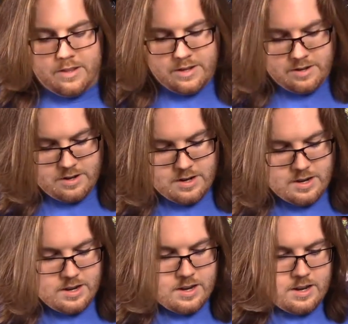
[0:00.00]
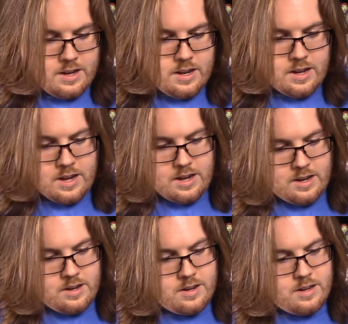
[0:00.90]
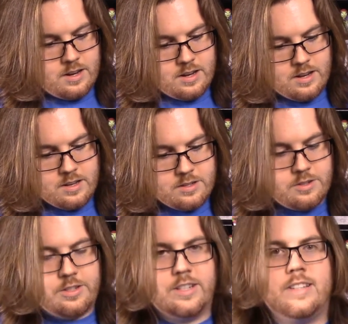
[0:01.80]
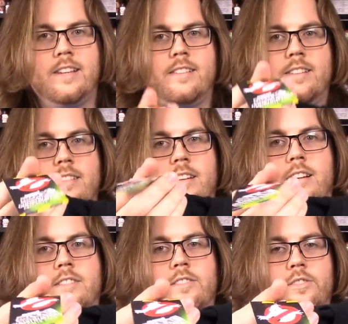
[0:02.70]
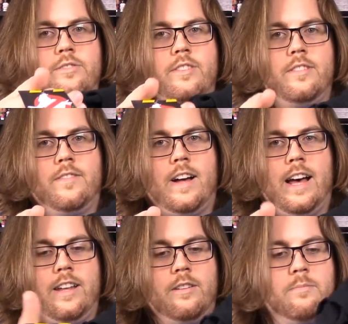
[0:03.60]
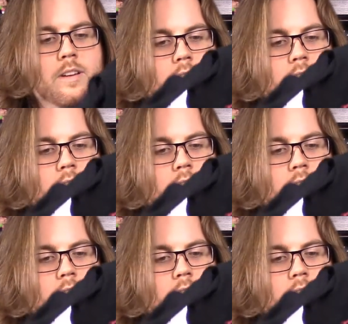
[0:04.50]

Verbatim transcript: on there. And so it just says it's an exclusive item.